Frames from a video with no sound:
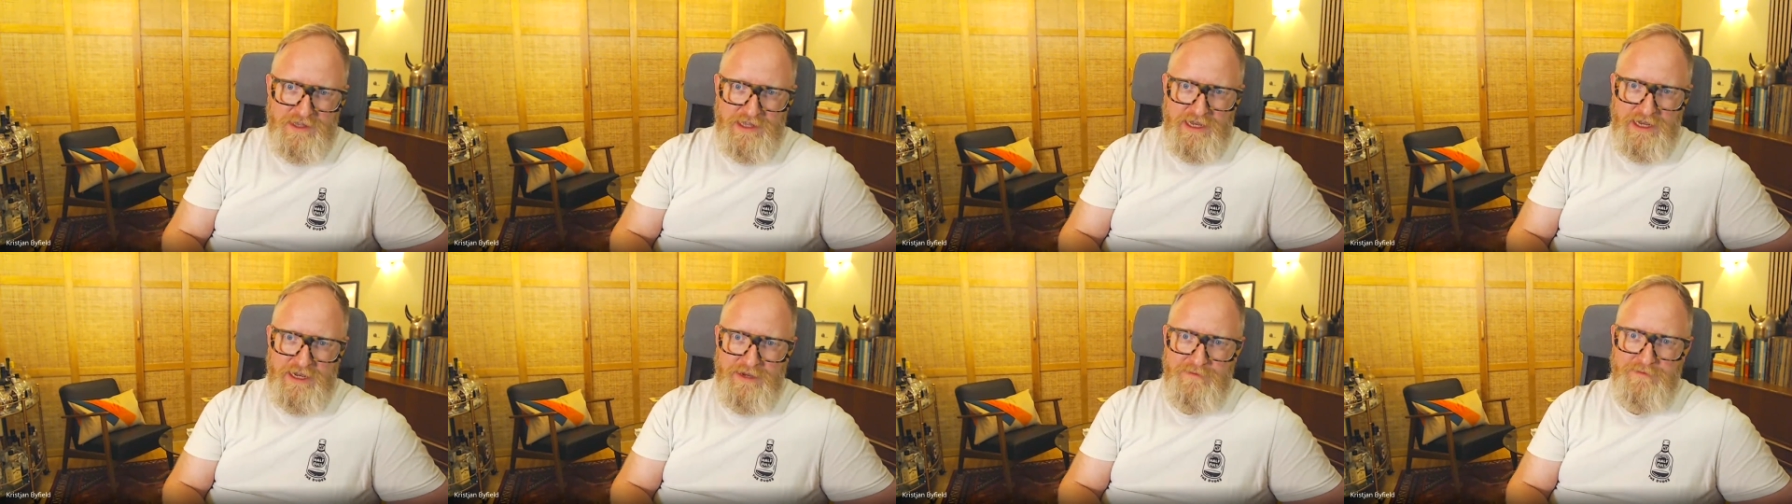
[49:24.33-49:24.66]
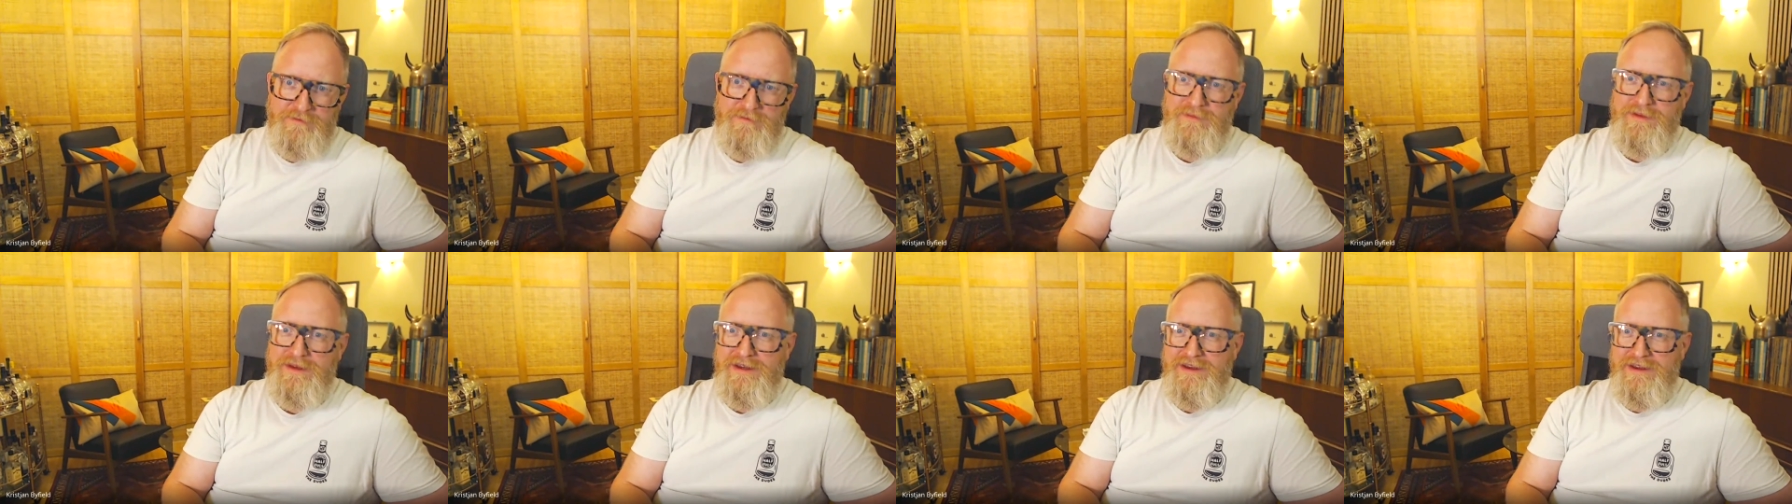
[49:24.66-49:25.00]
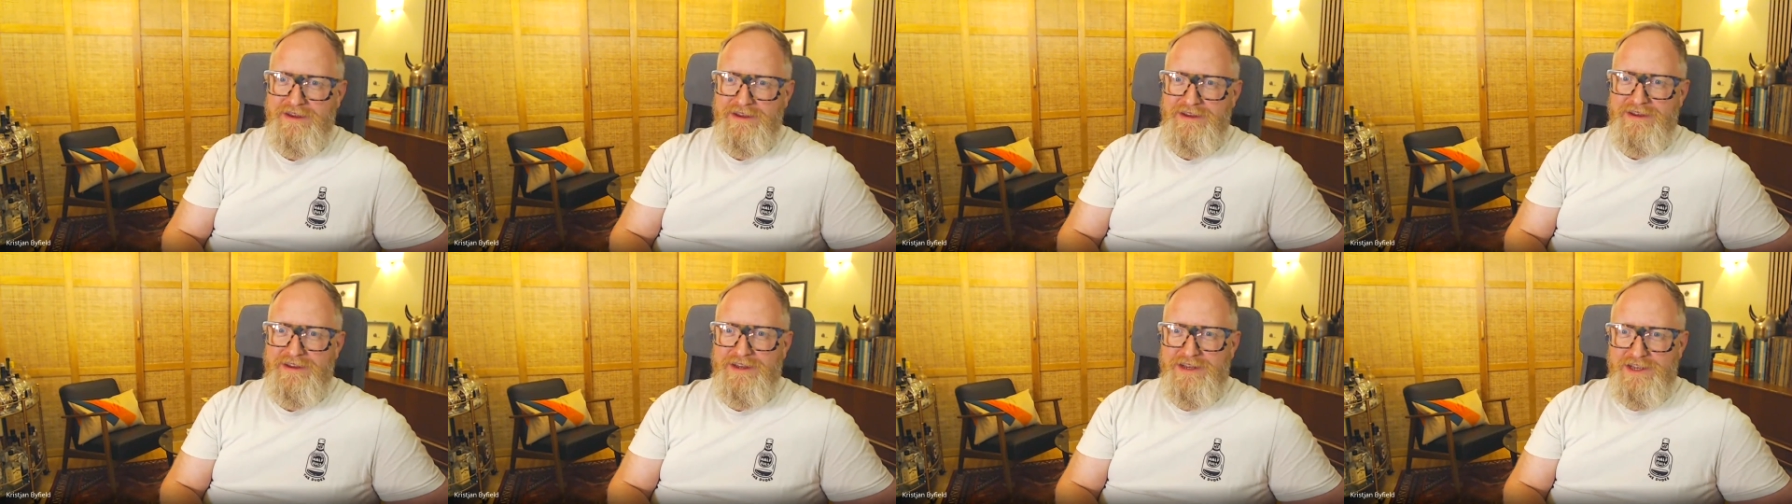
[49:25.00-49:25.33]
them.
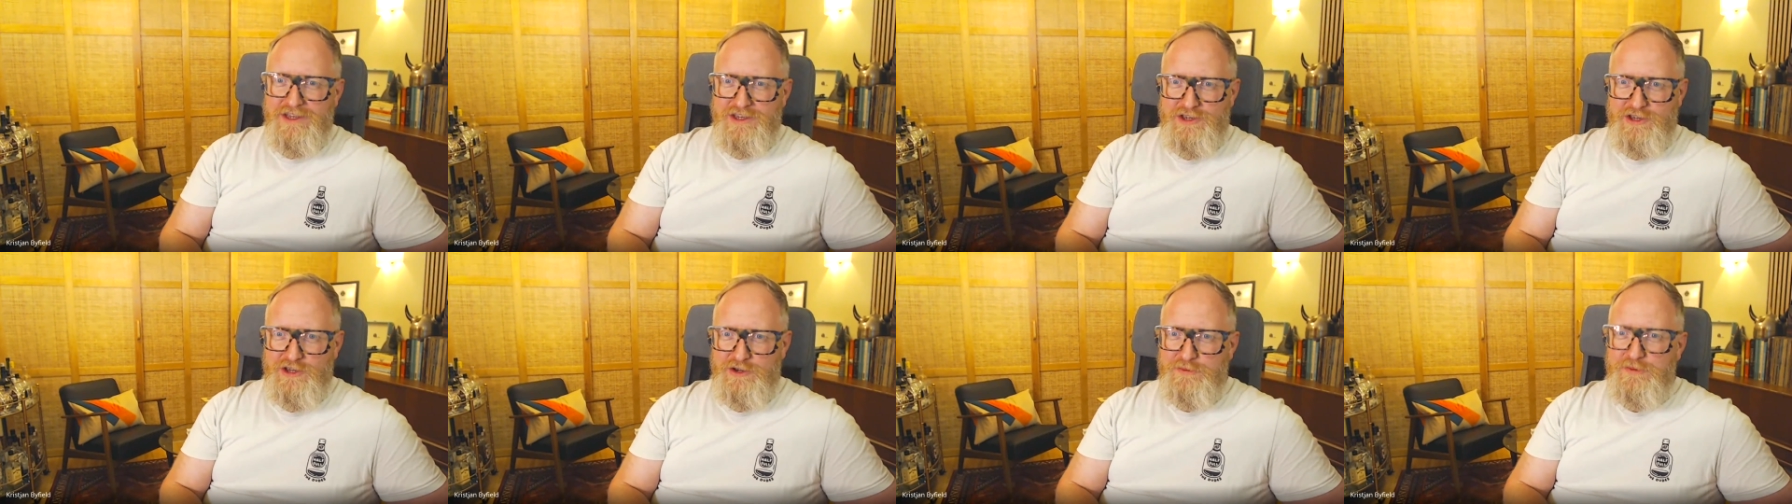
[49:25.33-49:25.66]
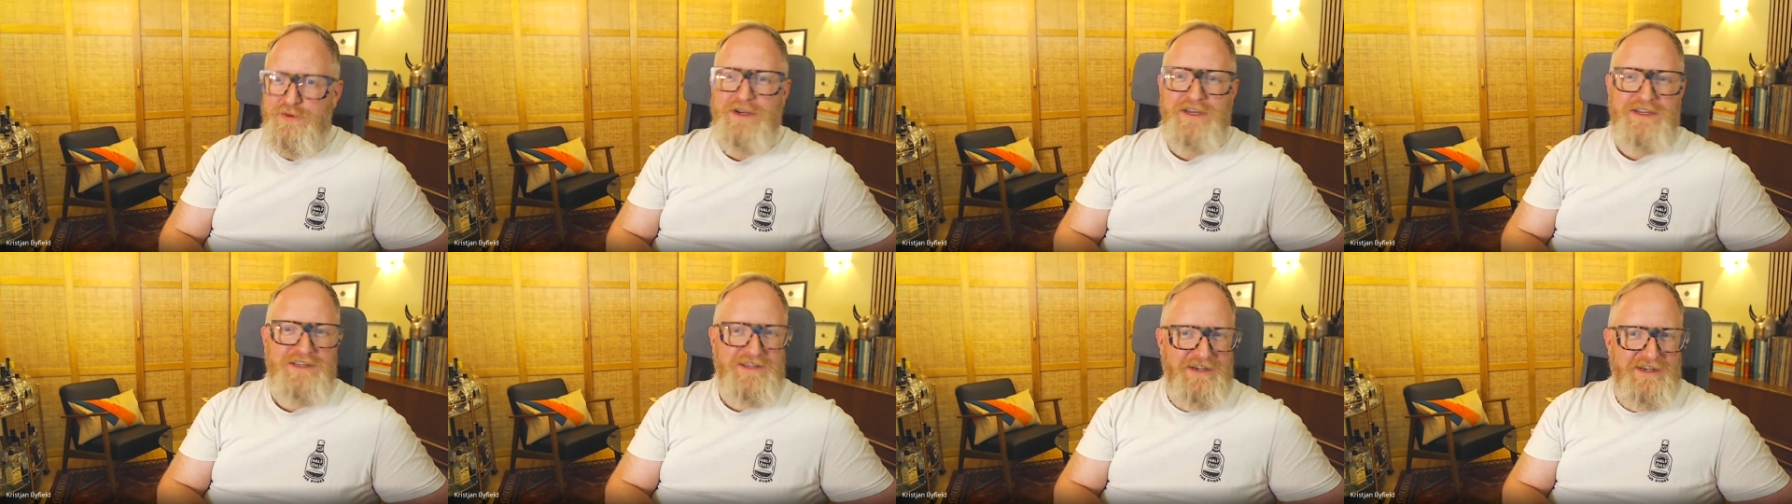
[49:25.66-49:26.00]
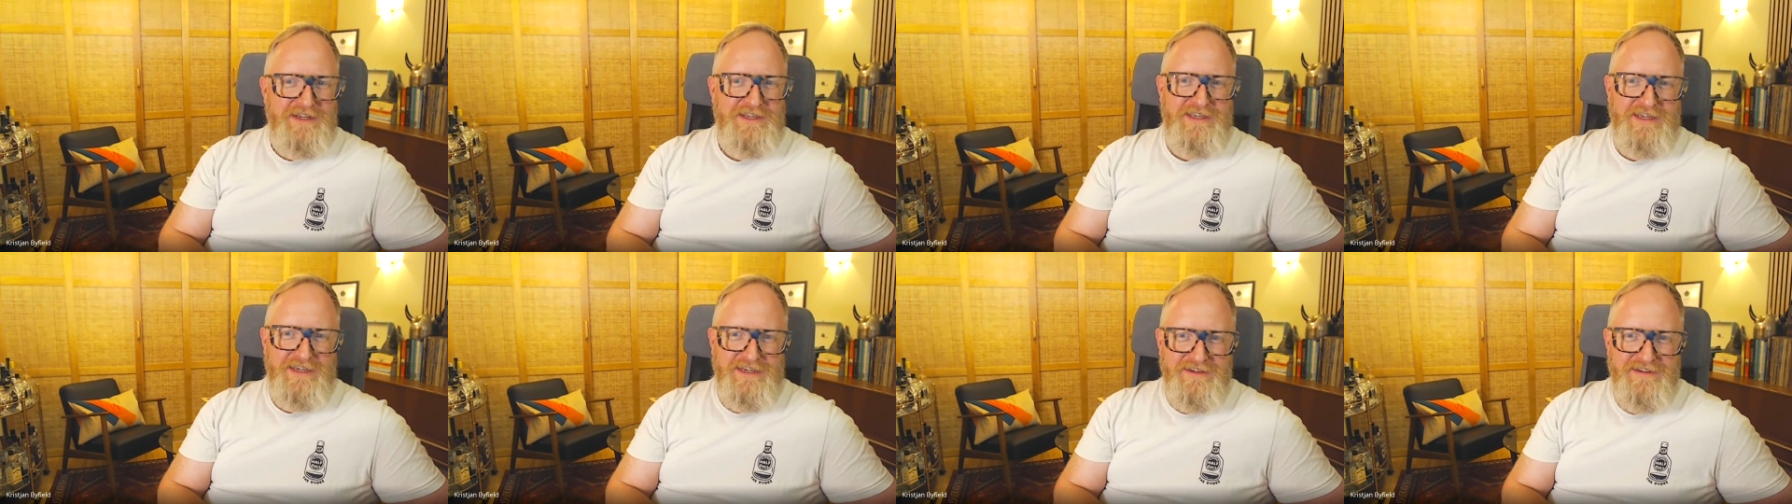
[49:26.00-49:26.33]
Super
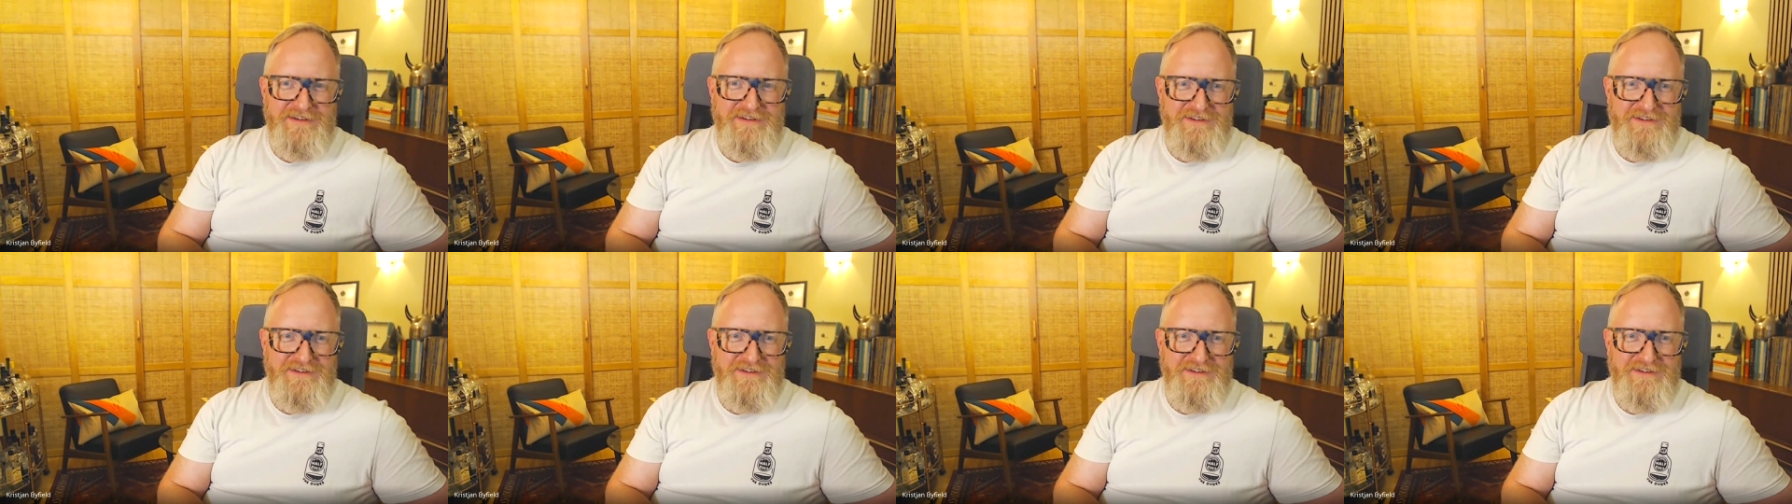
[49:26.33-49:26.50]
exciting.